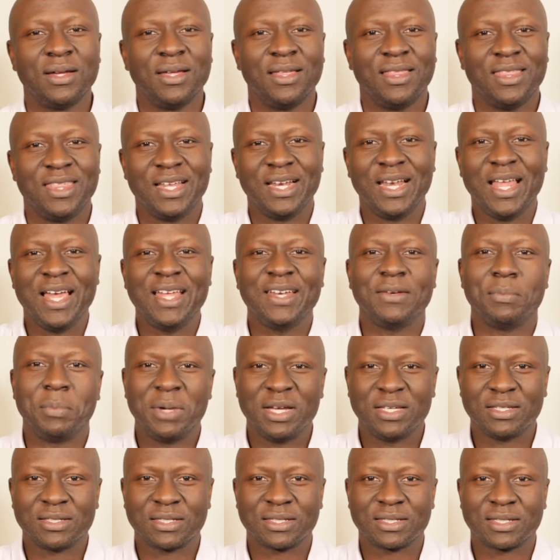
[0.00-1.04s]
the
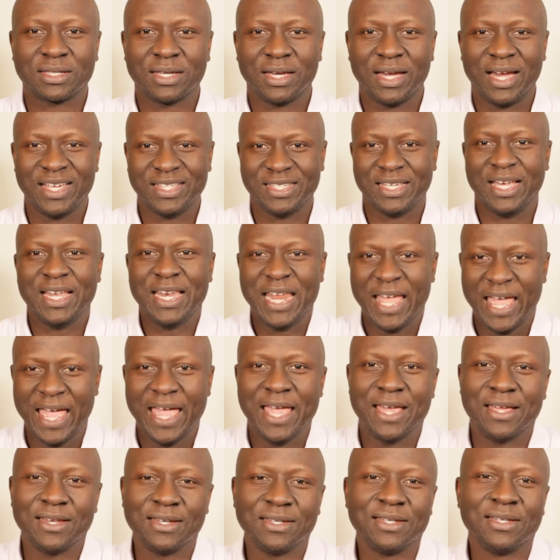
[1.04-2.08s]
landmass has an
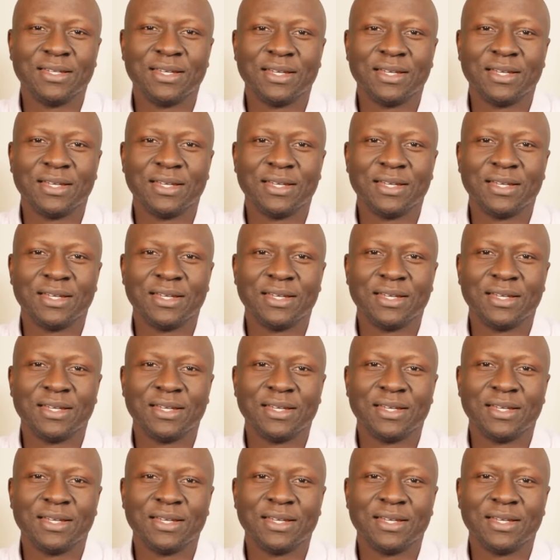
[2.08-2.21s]
end,